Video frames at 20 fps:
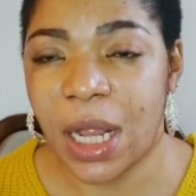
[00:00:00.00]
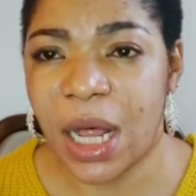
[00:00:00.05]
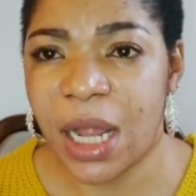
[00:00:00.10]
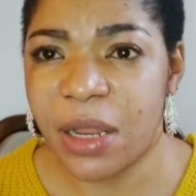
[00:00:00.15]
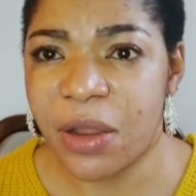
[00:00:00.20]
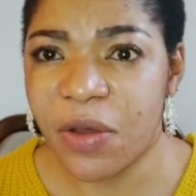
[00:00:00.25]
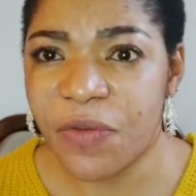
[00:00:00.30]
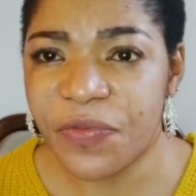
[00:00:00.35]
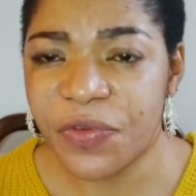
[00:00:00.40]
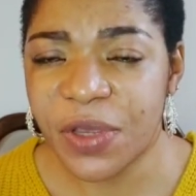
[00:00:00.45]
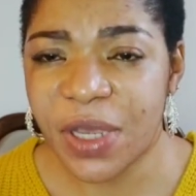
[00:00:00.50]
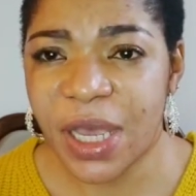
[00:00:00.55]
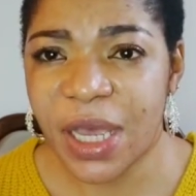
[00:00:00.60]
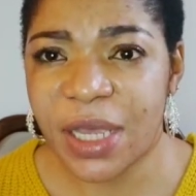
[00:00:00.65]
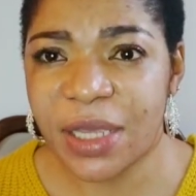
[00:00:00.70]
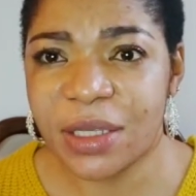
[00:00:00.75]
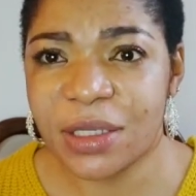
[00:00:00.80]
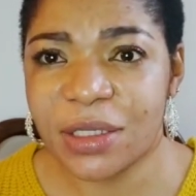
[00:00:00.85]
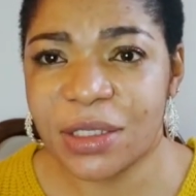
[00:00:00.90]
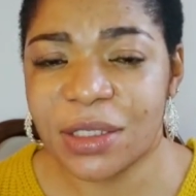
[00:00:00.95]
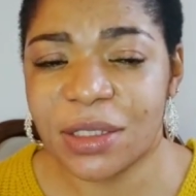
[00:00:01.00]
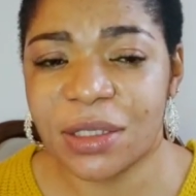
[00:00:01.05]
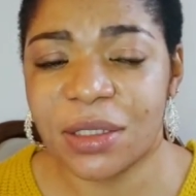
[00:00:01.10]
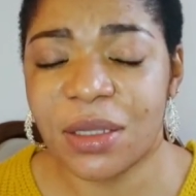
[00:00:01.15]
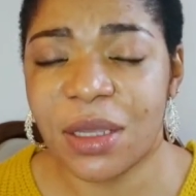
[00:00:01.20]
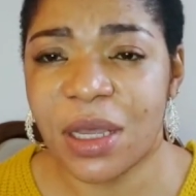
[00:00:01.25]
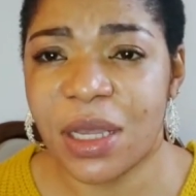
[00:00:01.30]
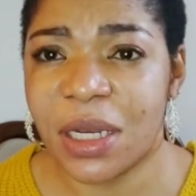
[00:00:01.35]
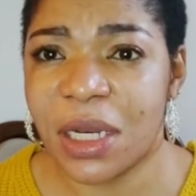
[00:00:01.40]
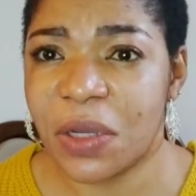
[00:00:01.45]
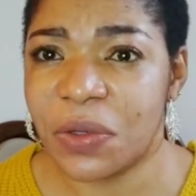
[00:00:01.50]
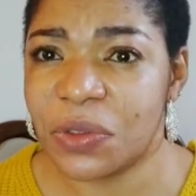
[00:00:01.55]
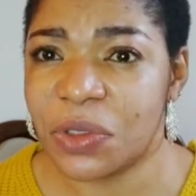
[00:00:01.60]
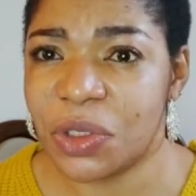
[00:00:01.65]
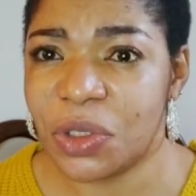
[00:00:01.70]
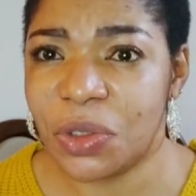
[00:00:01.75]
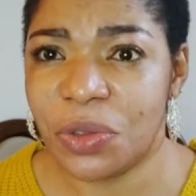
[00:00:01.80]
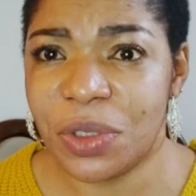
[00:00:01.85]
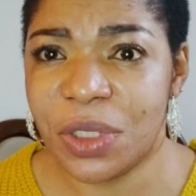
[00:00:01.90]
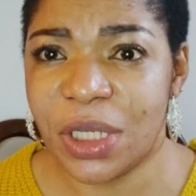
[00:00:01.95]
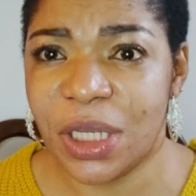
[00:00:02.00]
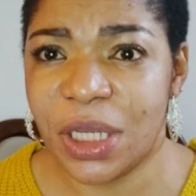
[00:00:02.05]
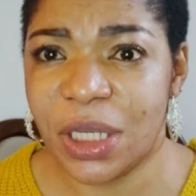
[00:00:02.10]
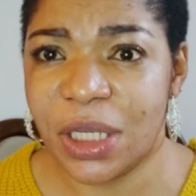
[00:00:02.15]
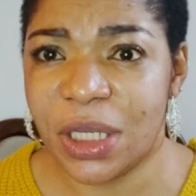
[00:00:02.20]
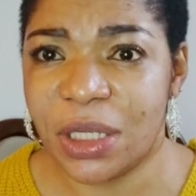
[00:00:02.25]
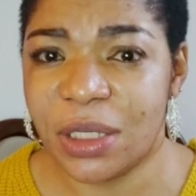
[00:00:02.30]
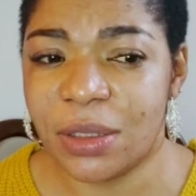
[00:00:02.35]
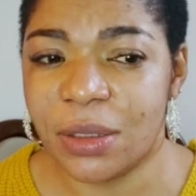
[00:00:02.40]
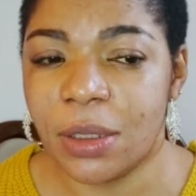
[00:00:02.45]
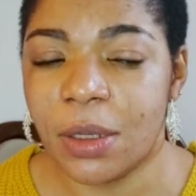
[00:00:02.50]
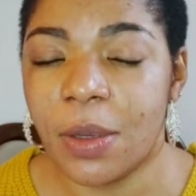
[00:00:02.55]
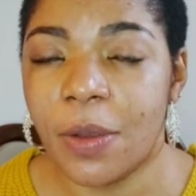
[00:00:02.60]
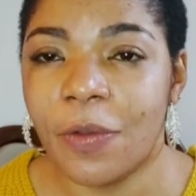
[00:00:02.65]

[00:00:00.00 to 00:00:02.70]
I love you guys and I'll see you here again